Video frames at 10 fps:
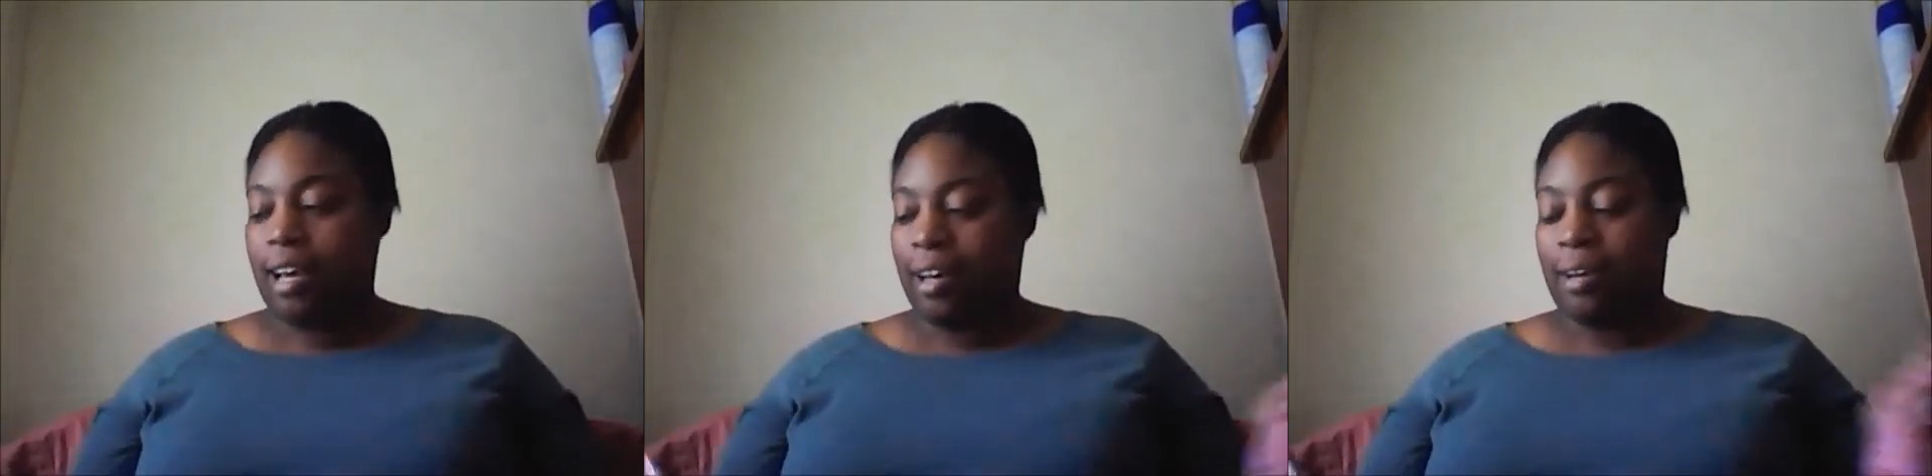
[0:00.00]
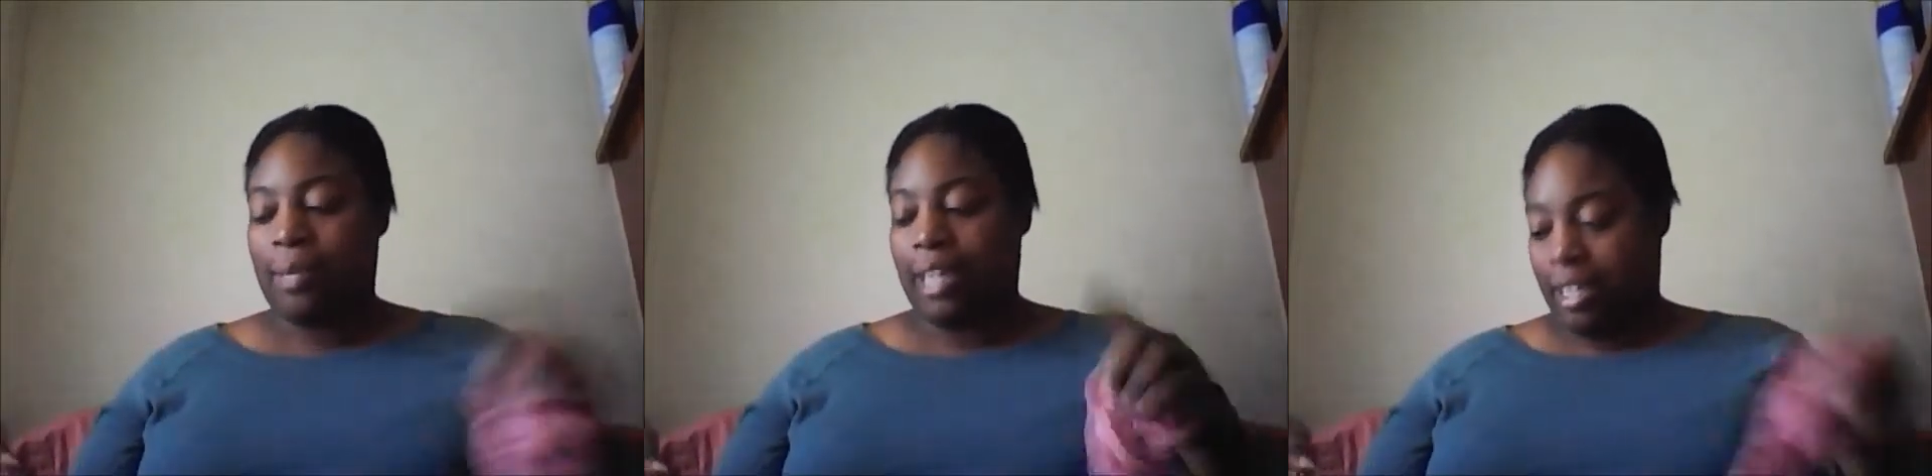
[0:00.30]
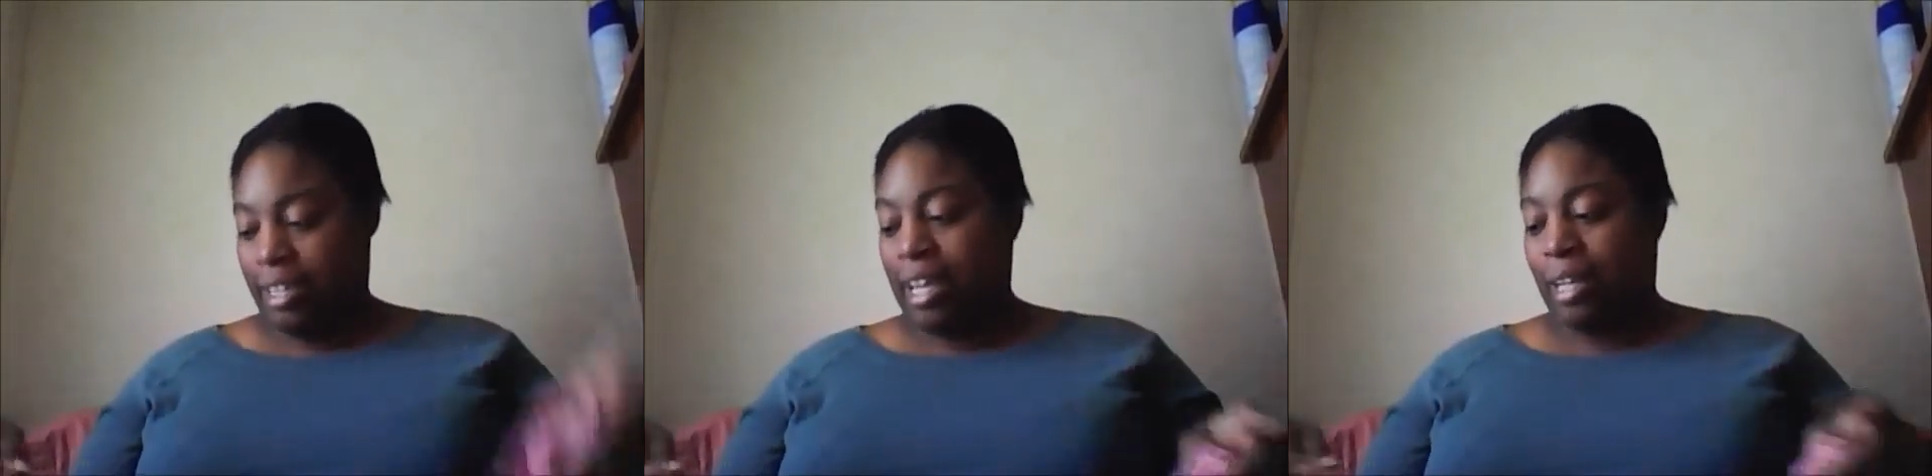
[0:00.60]
and
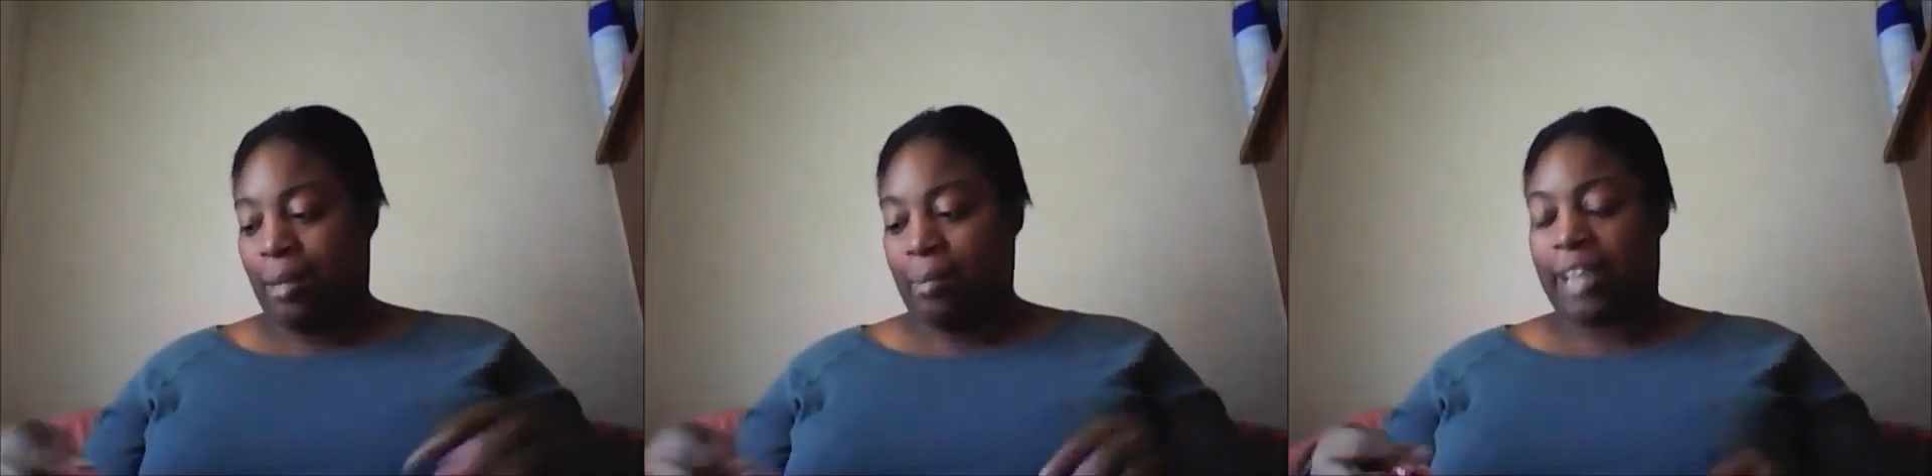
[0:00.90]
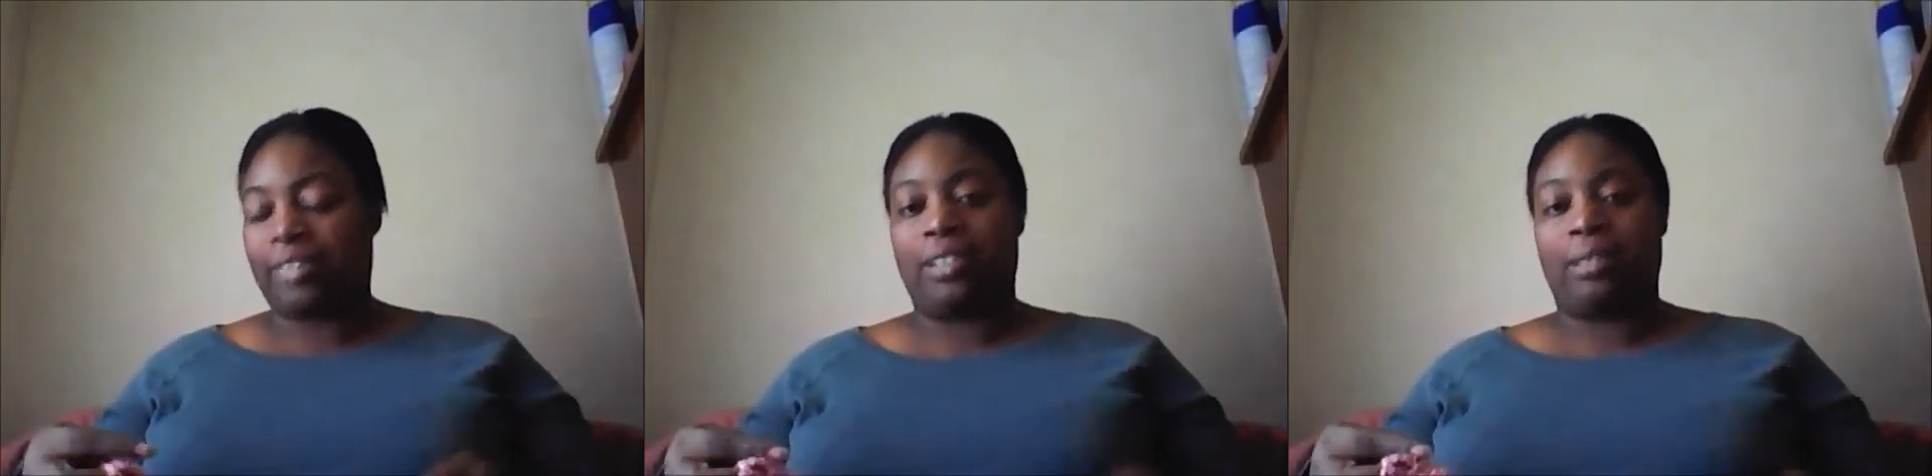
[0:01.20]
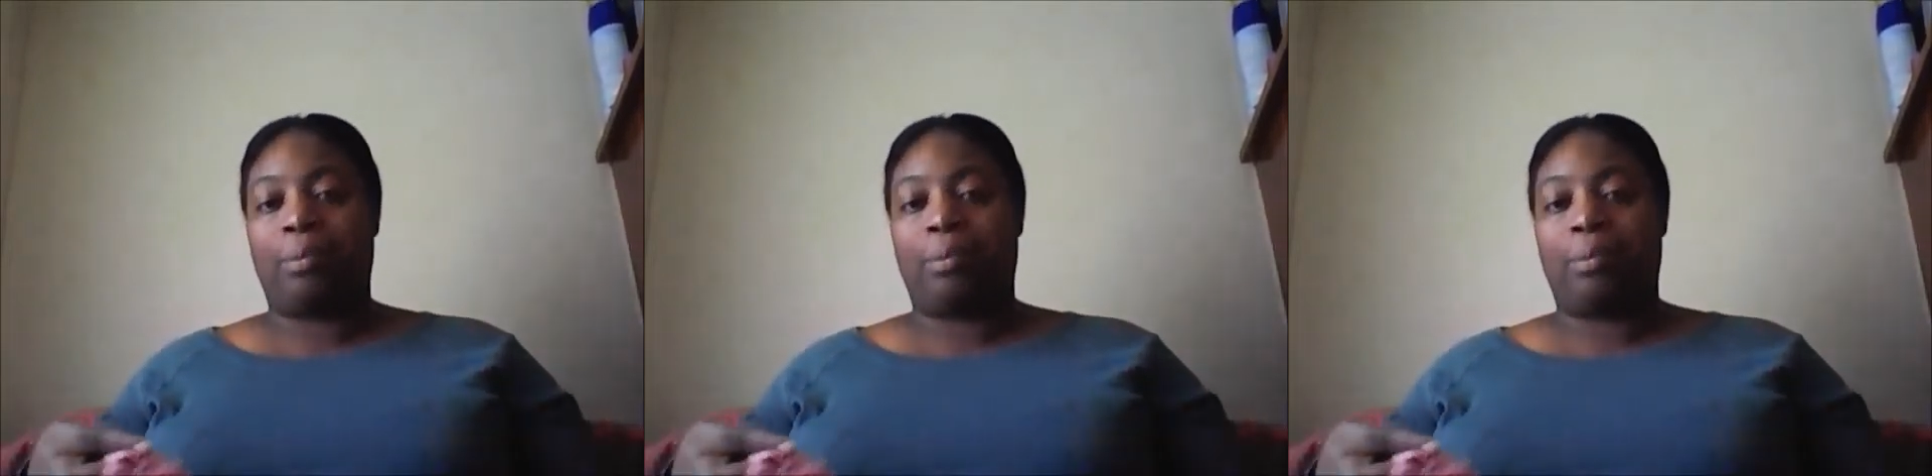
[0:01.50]
I'm actually